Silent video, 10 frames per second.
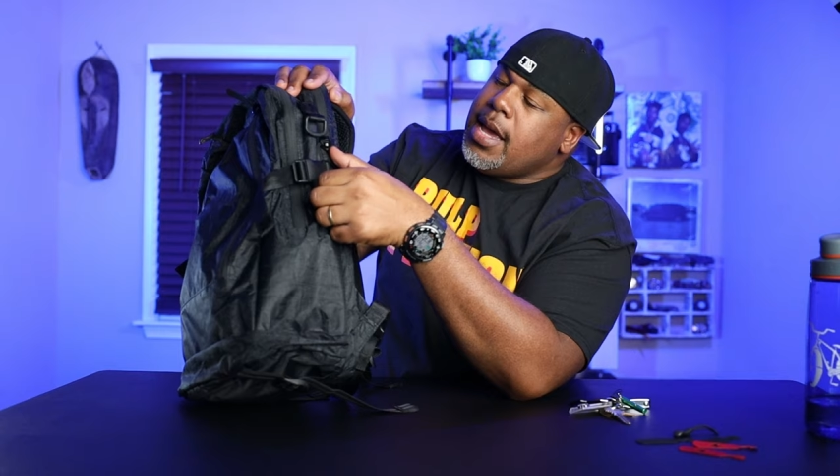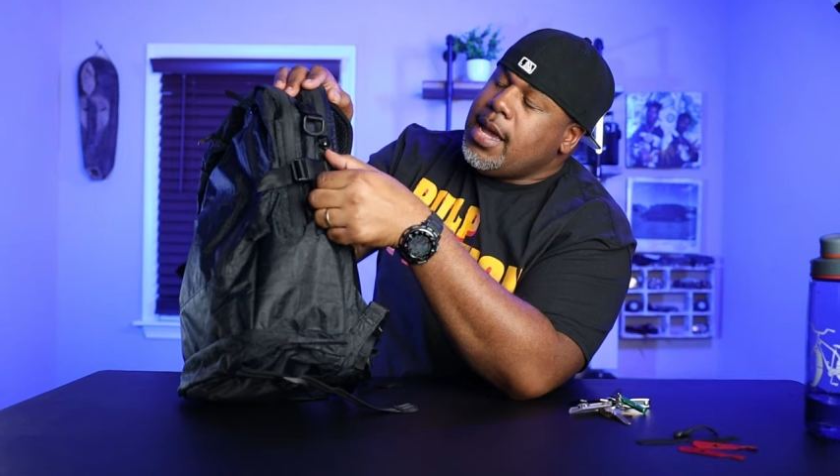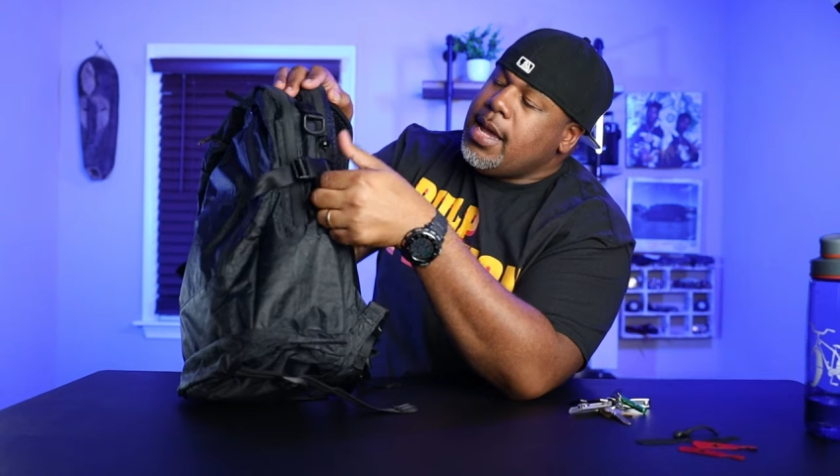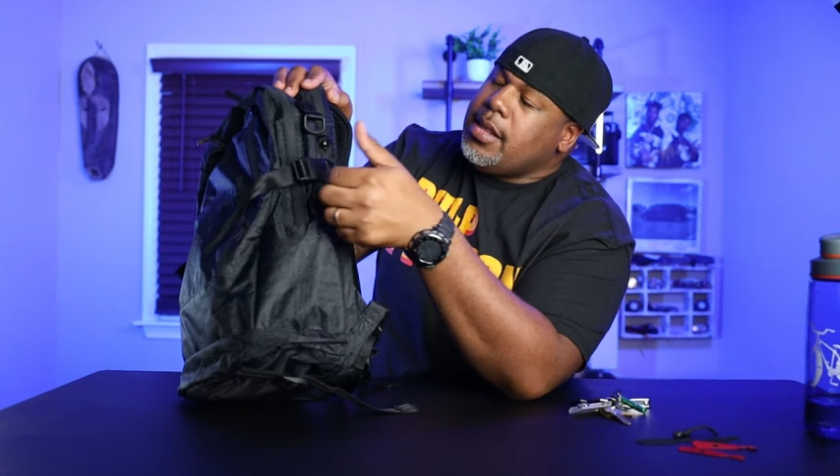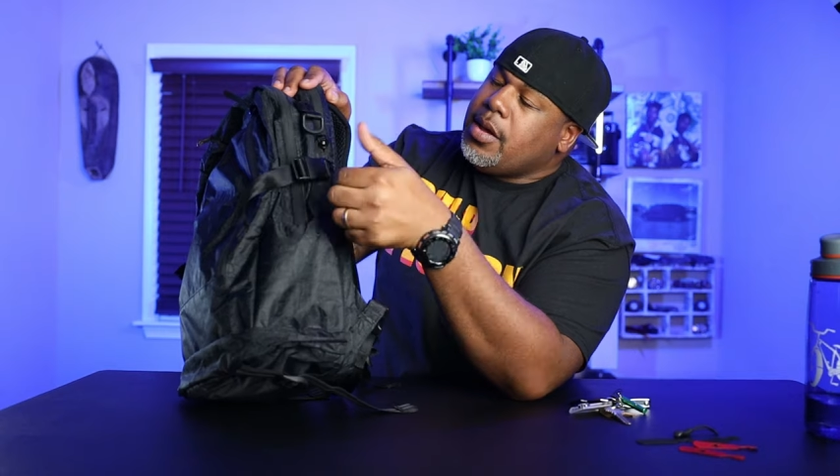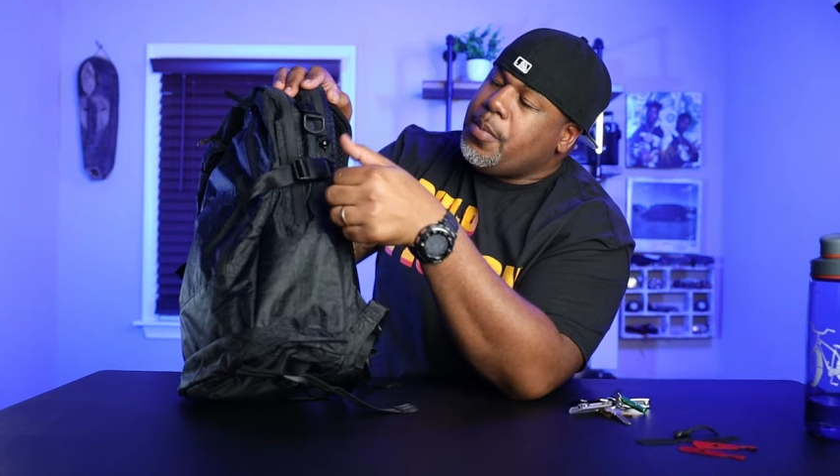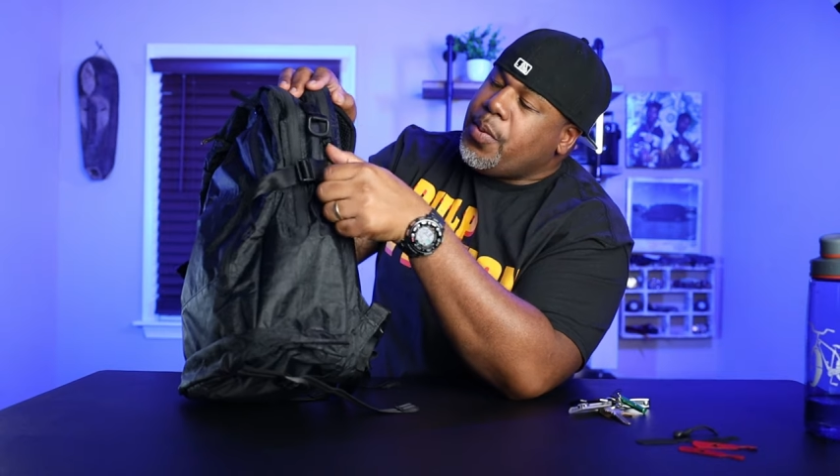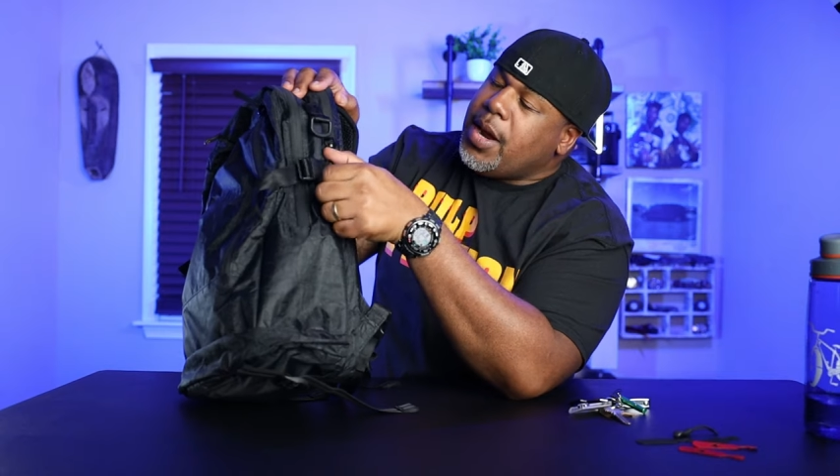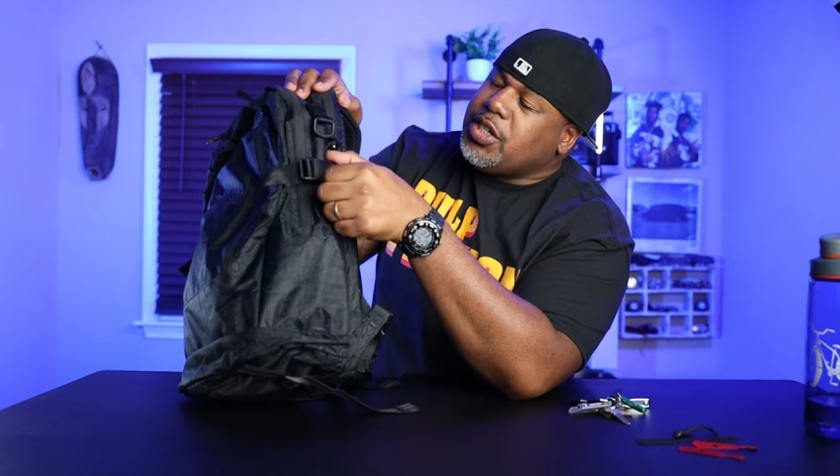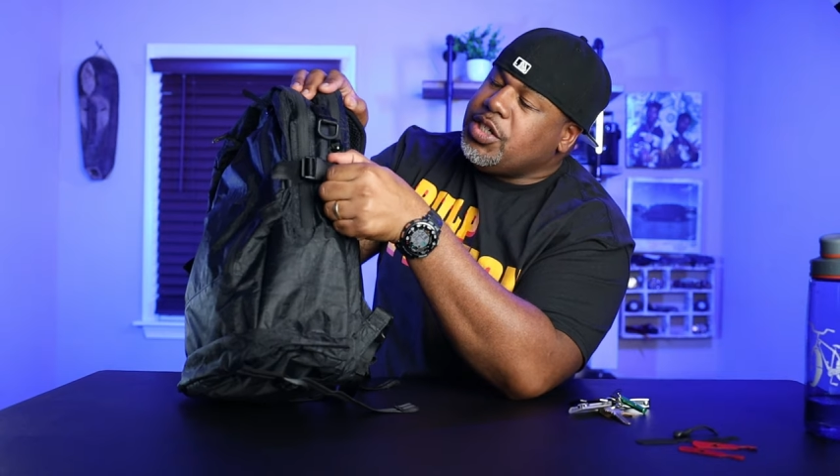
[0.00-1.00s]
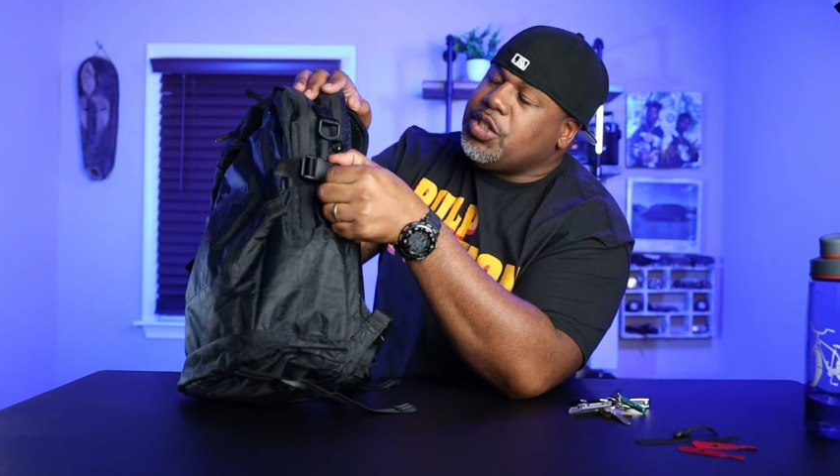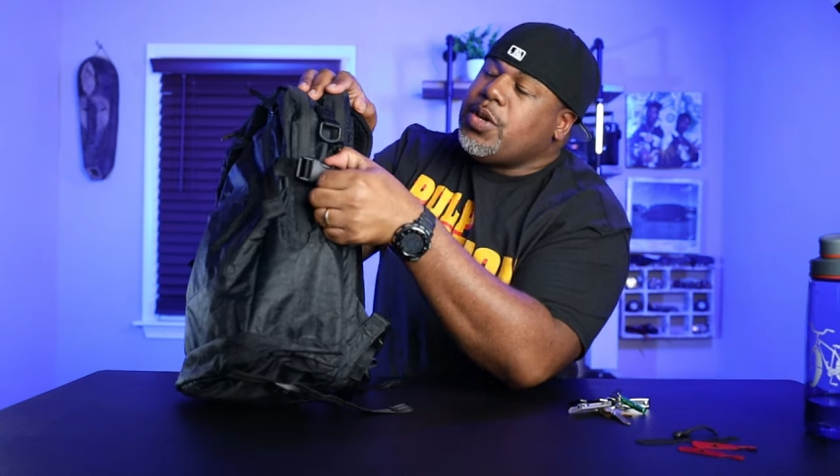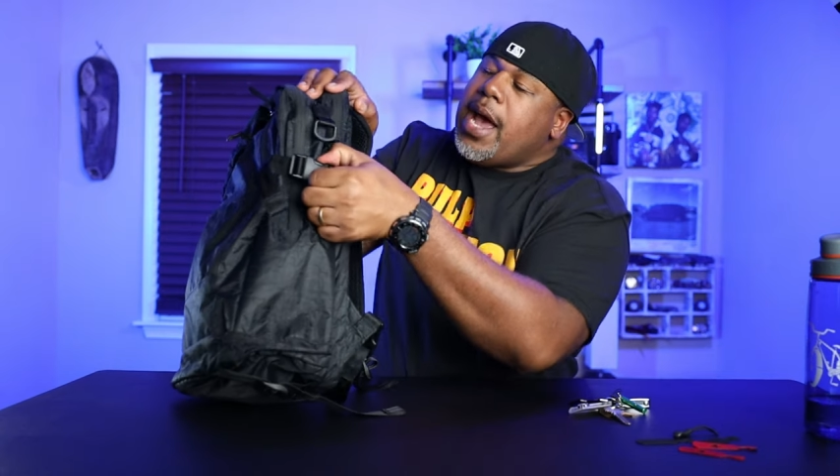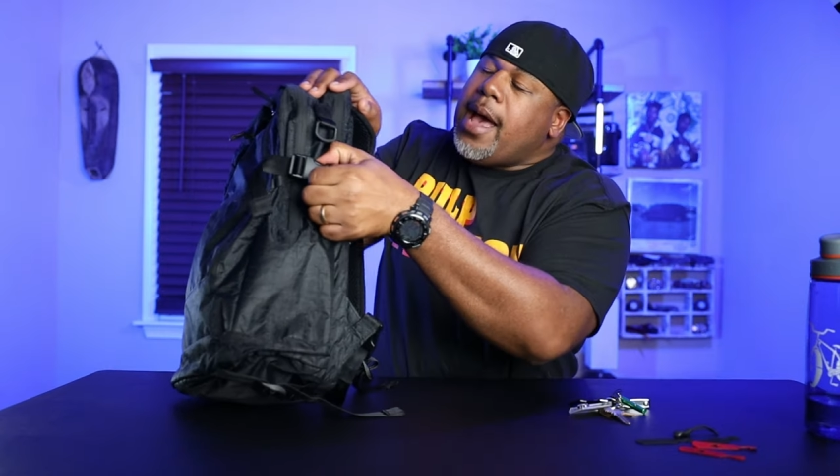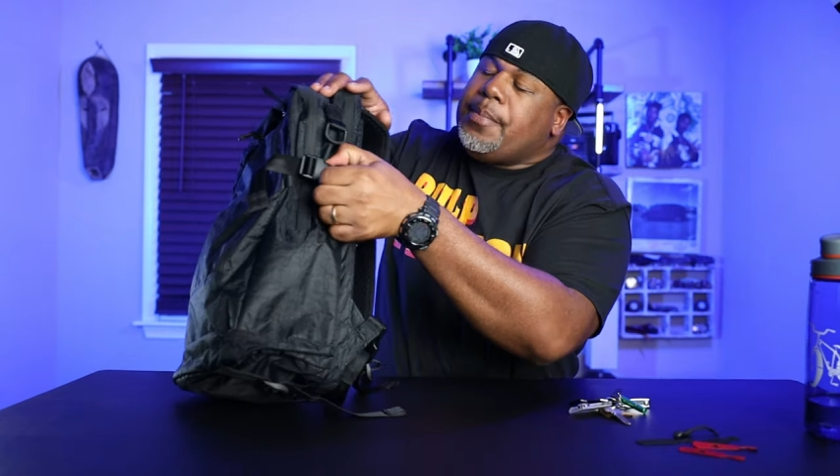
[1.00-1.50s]
And the compression
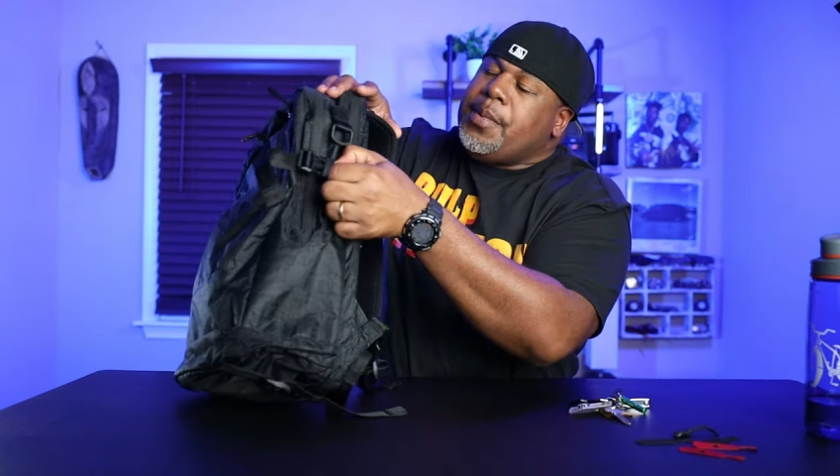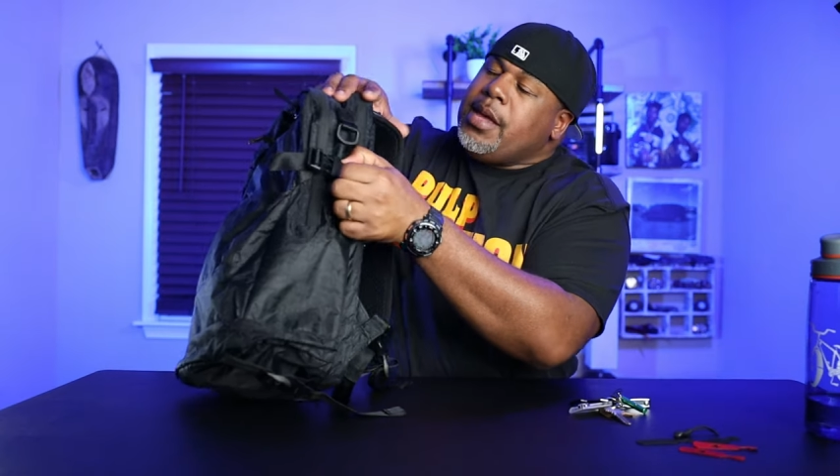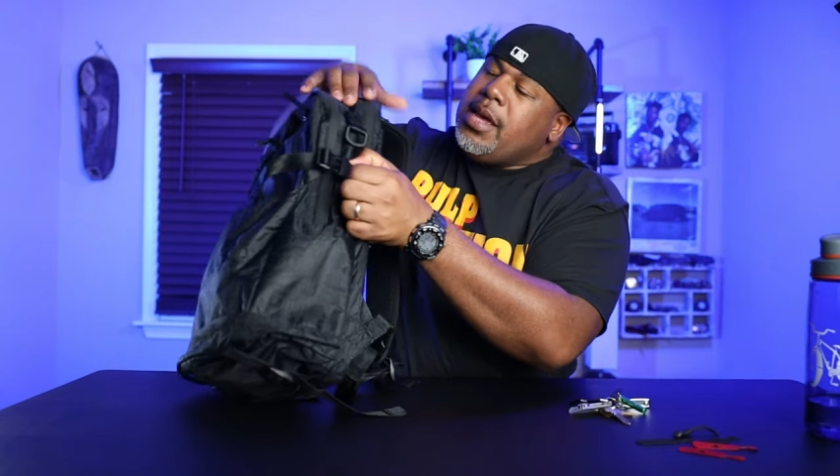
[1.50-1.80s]
strap